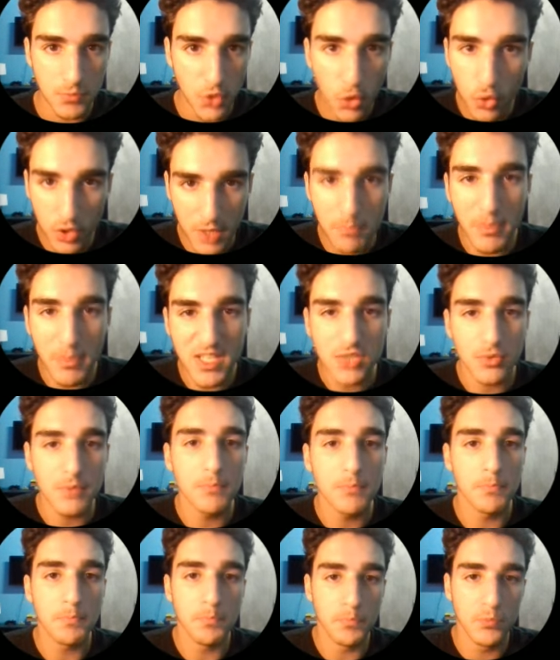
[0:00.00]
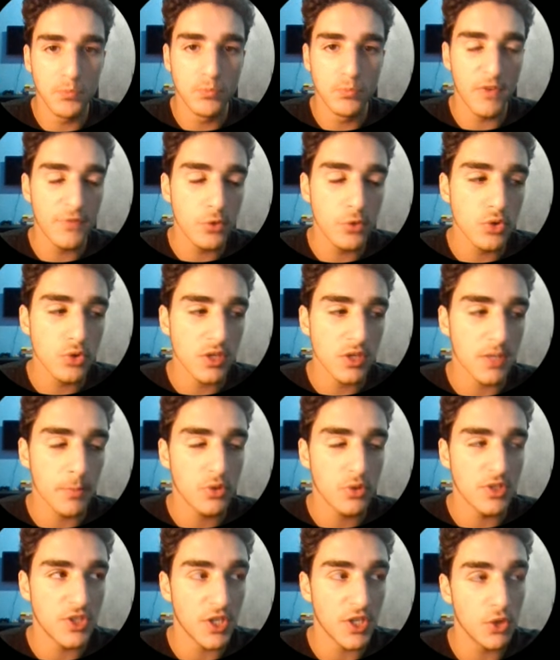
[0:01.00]
you can basically, if you drink a
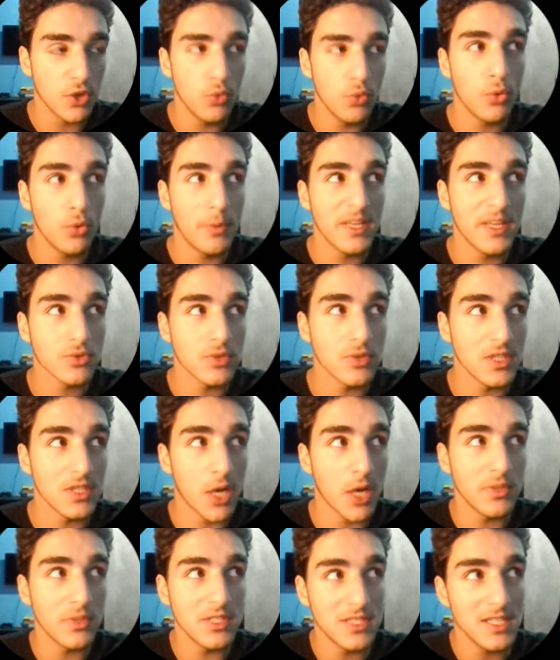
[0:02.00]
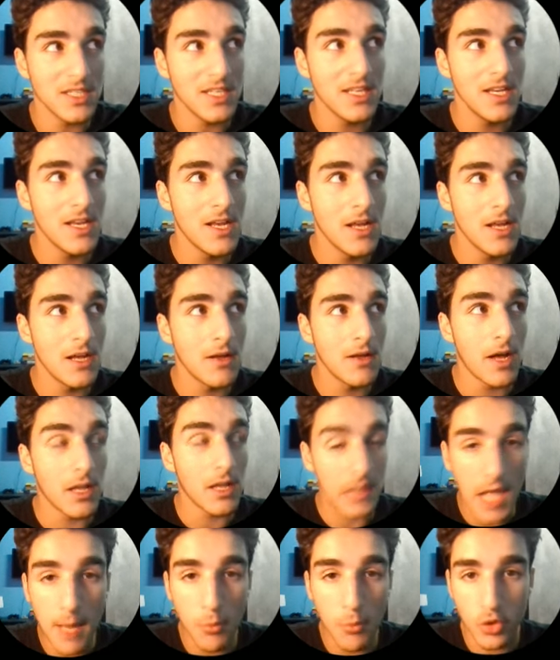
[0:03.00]
protein shake, you will basically guarantee
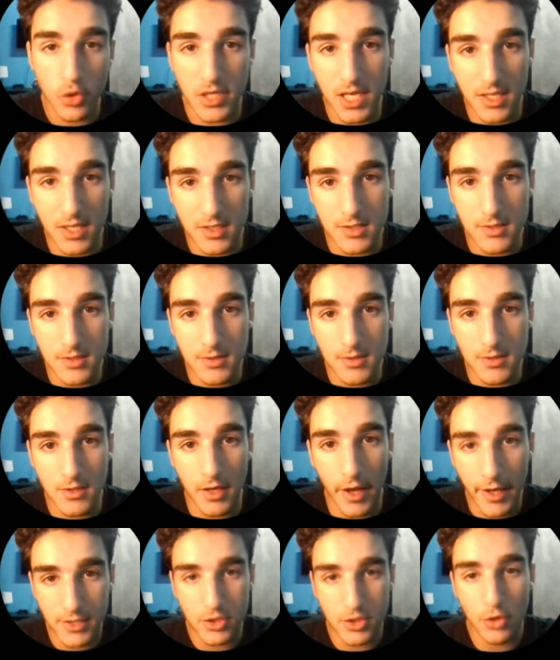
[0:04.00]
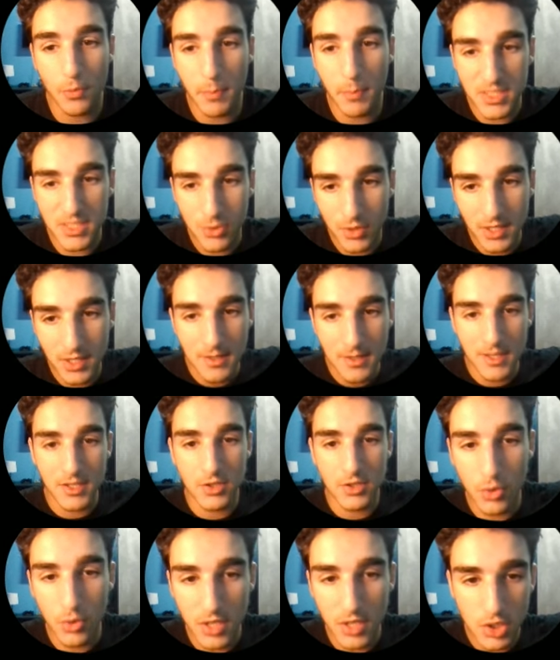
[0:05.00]
a lot more gains. And so basically,
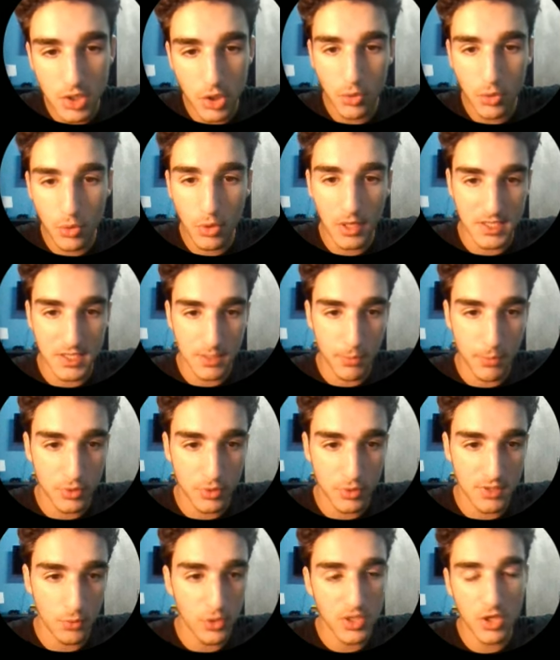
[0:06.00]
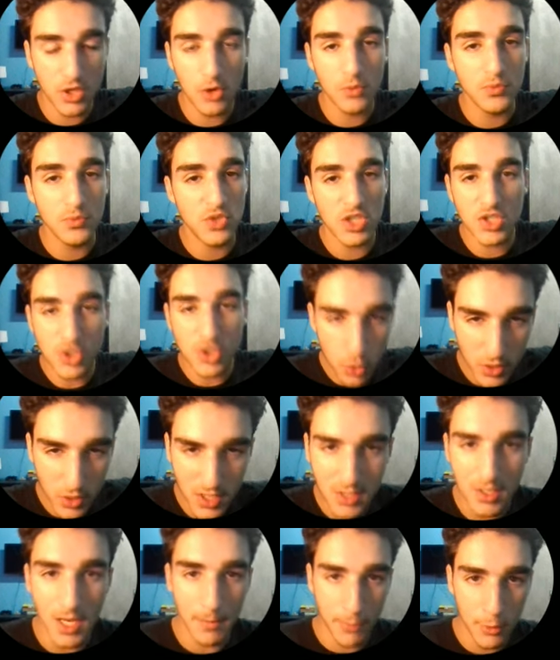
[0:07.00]
you need to utilize the protein window. Just
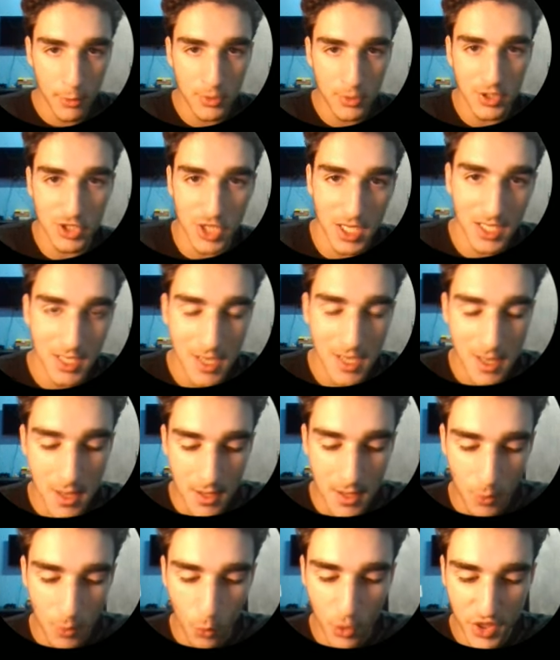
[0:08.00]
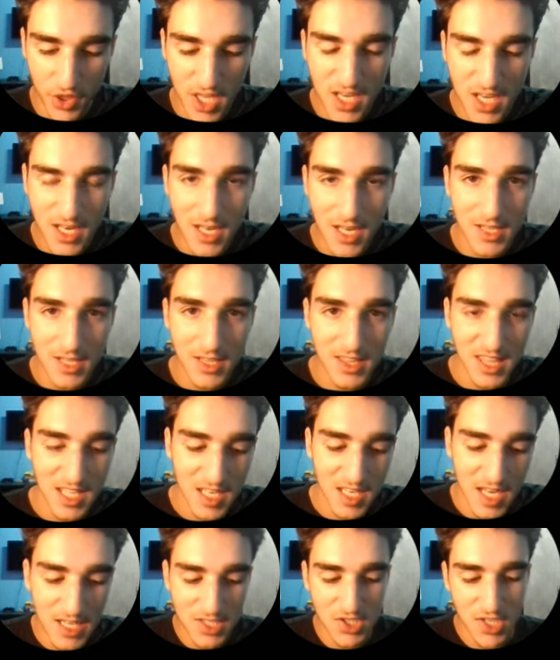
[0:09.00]
drink a protein shake within
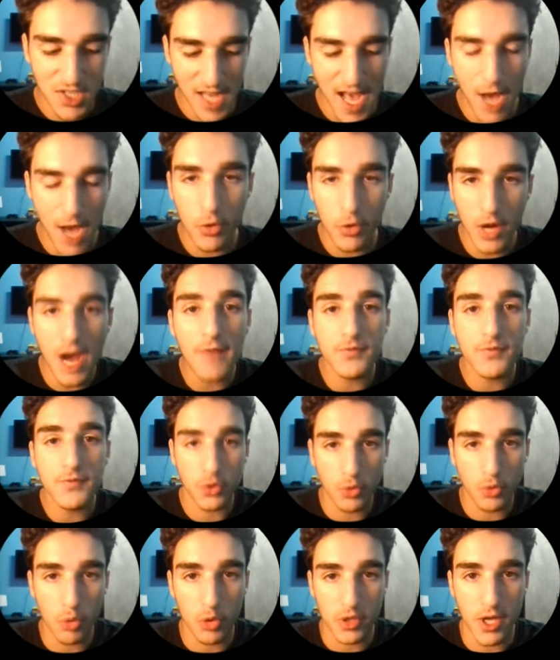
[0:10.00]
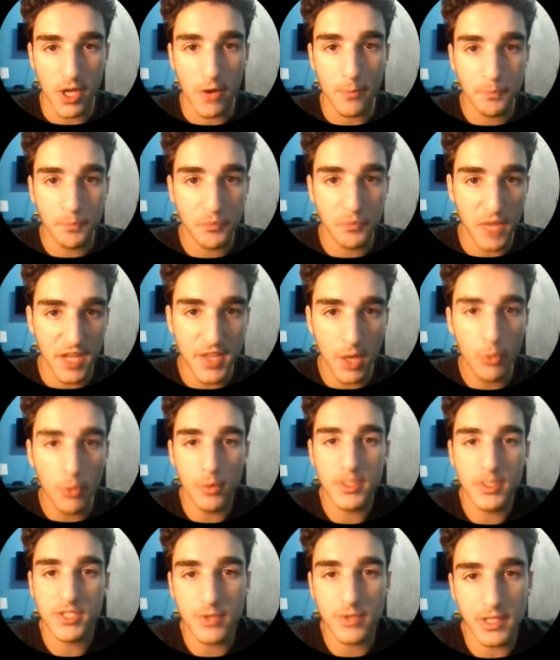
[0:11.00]
the next hour after your workout. And that
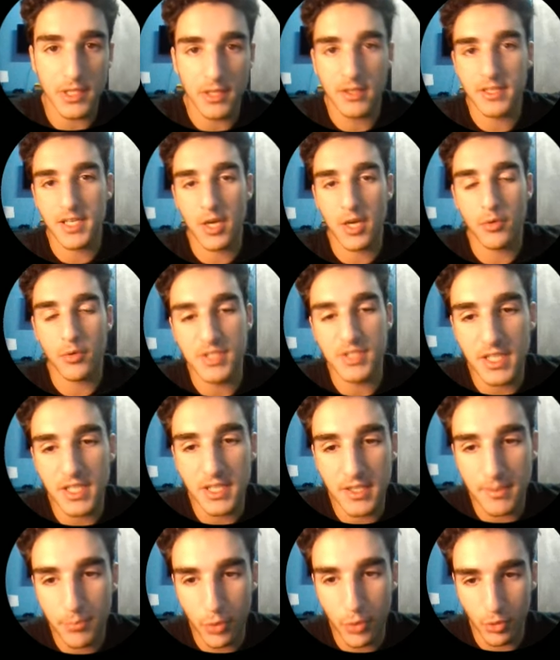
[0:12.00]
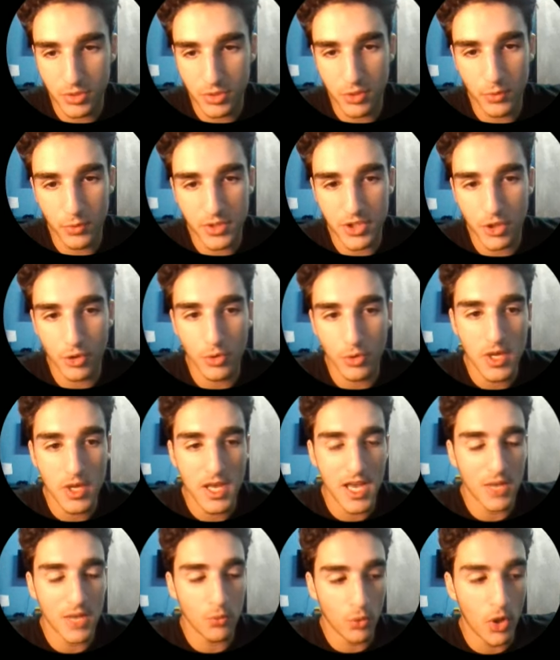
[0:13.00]
will basically like guarantee the protein window
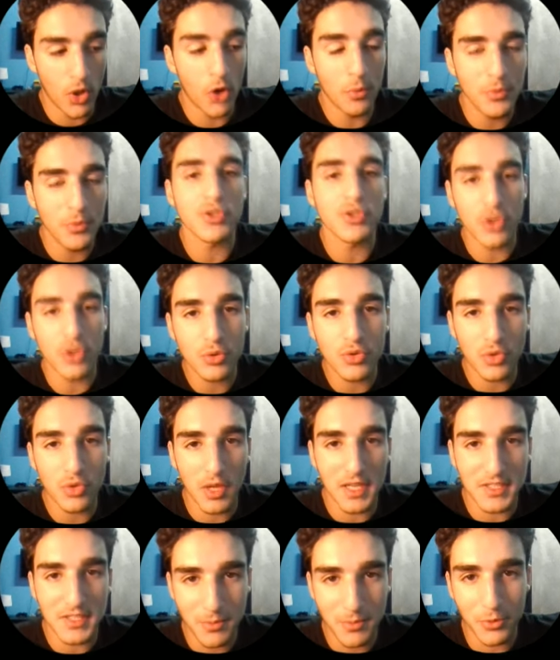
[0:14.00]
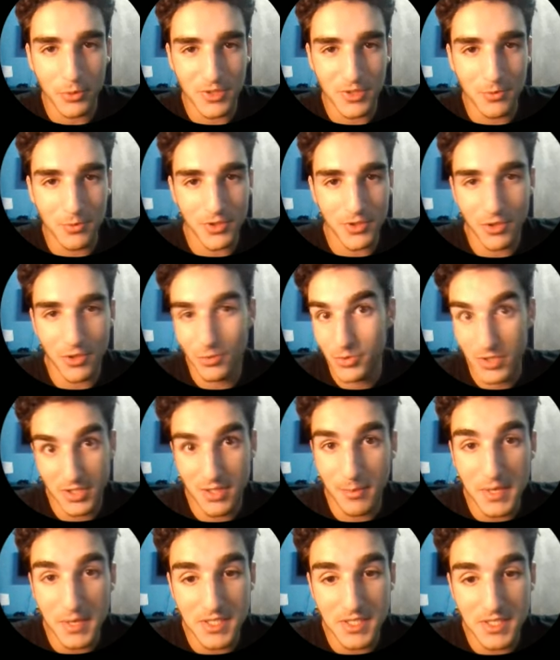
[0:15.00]
and will help you to utilize the protein window, which
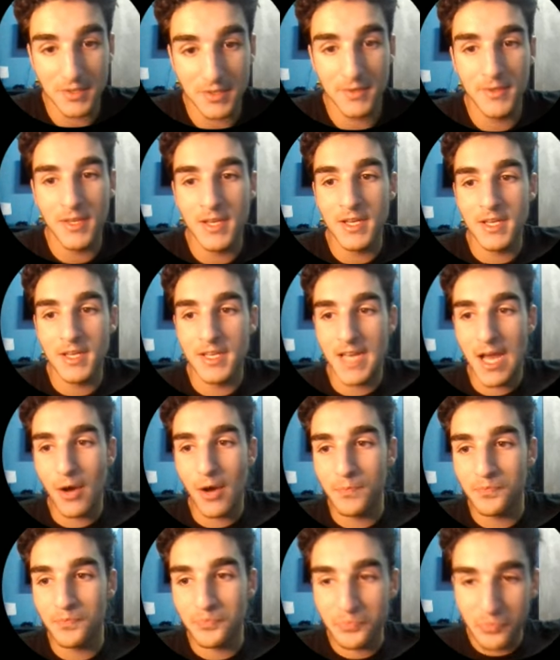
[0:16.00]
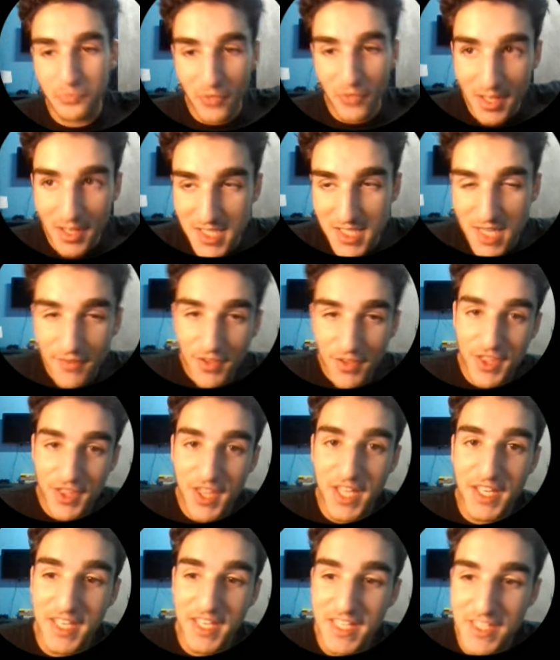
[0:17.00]
is amazing. Now, the
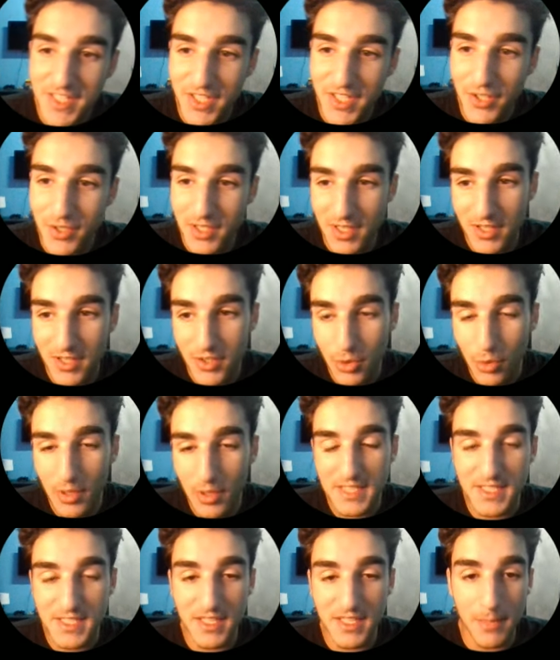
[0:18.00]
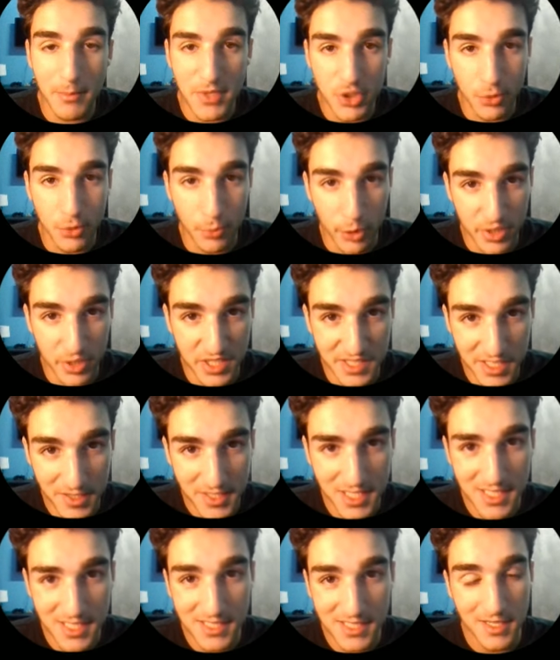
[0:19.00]
seventh thing is utilizing the muscle protein
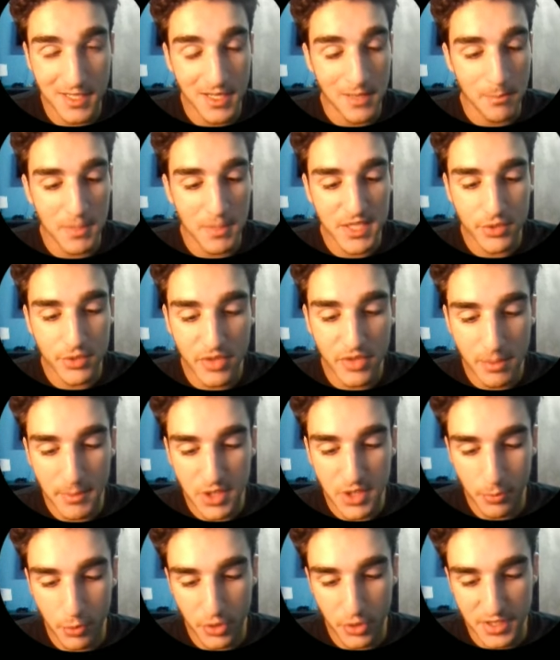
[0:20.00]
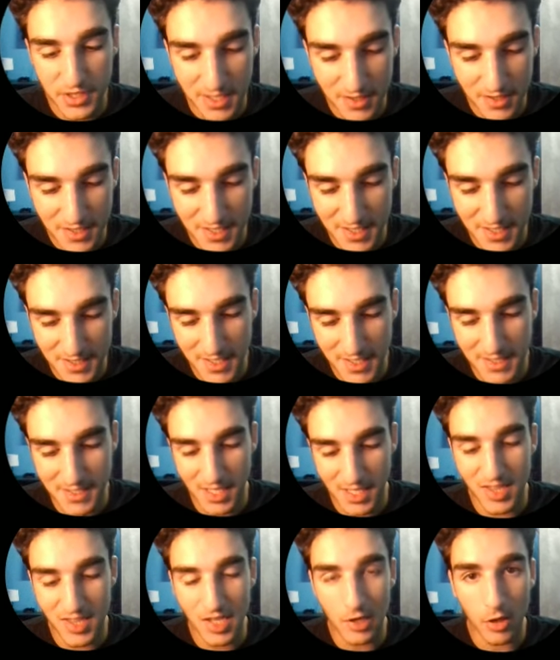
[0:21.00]
synthesis. Basically, the muscle protein synthesis
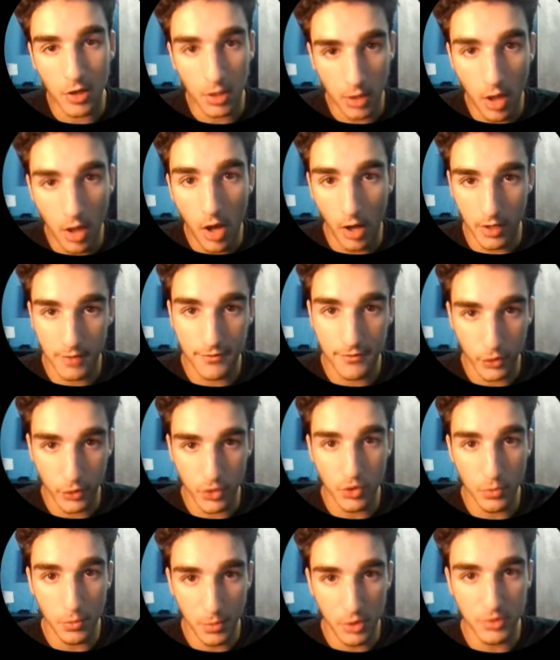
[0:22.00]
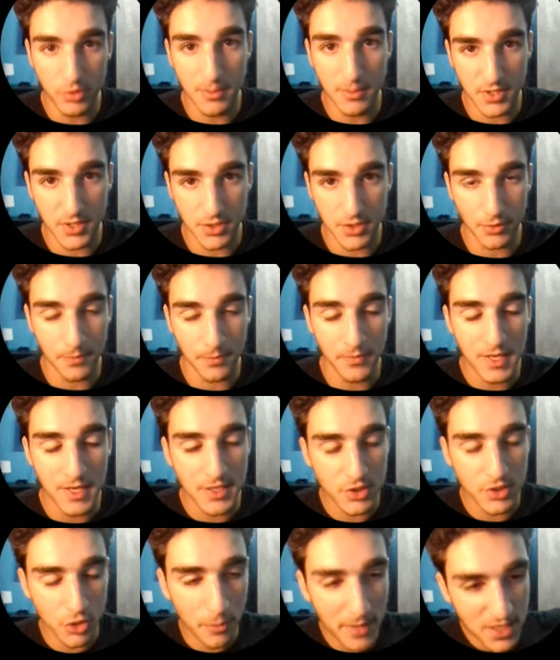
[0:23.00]
is like the clock for you building muscle.
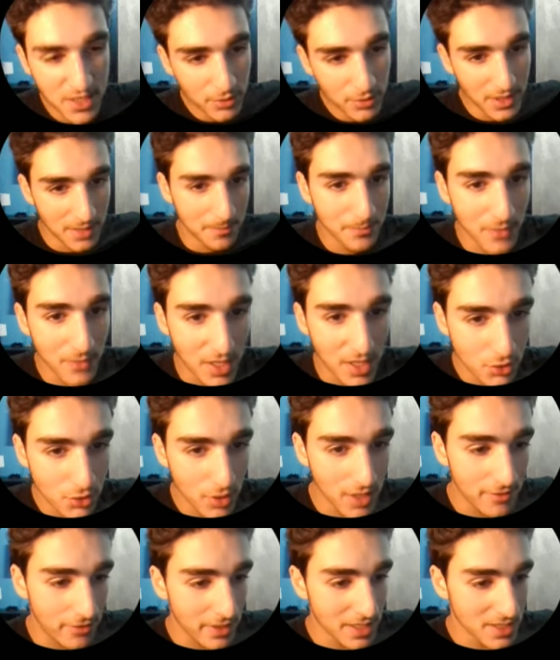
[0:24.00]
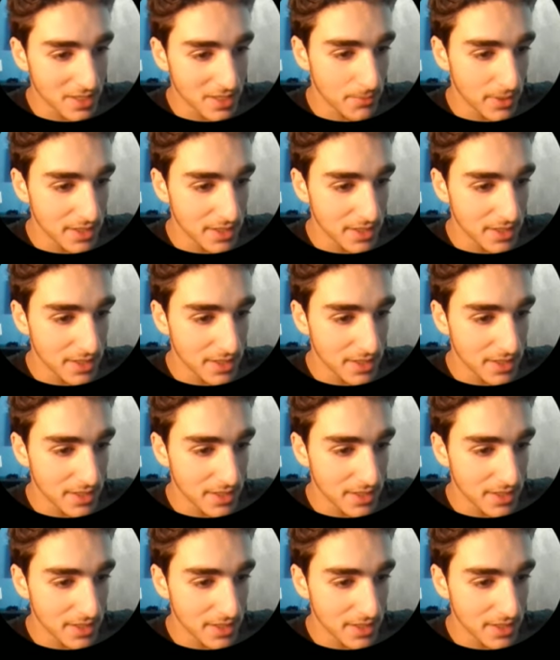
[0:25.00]
So basically, I try to fucking